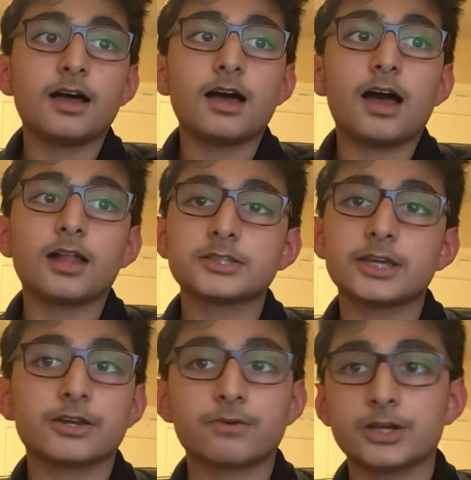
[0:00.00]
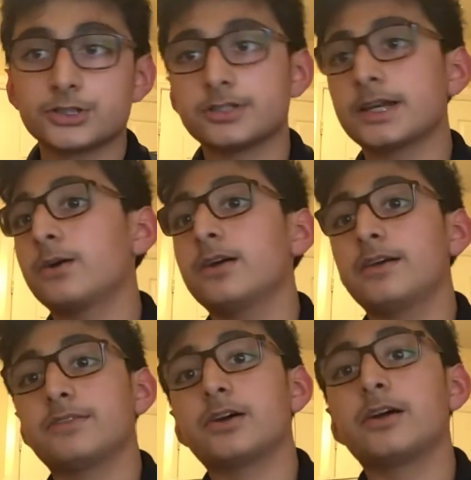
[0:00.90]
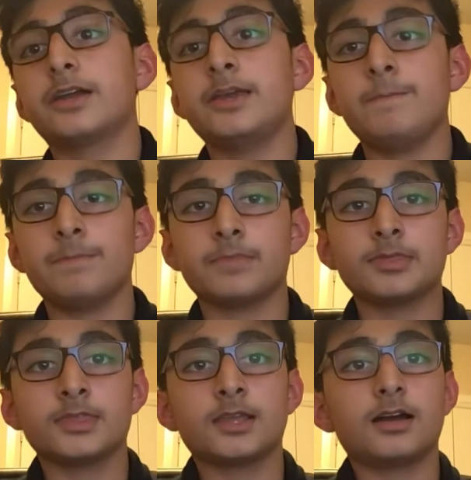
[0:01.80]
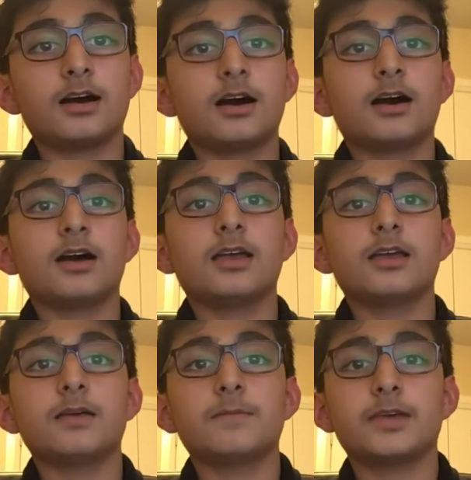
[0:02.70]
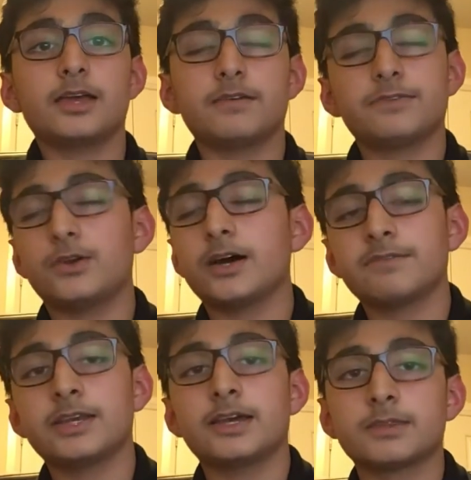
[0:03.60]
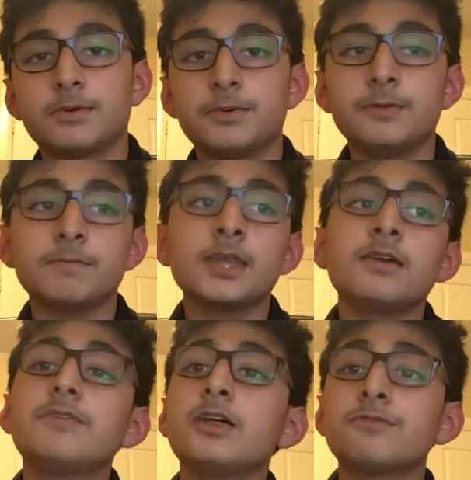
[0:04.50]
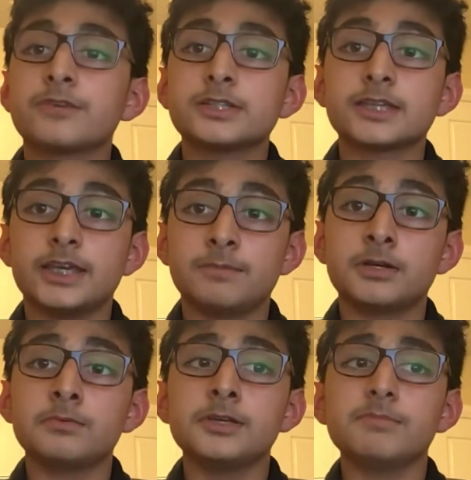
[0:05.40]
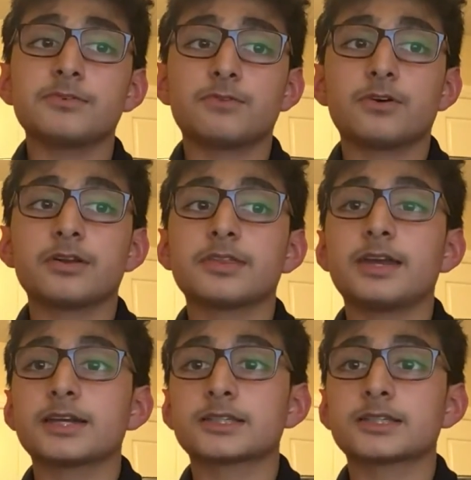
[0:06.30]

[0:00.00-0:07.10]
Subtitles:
I'll take your questions now if there are any. Uh, if you have any at the moment, feel free to email me before the next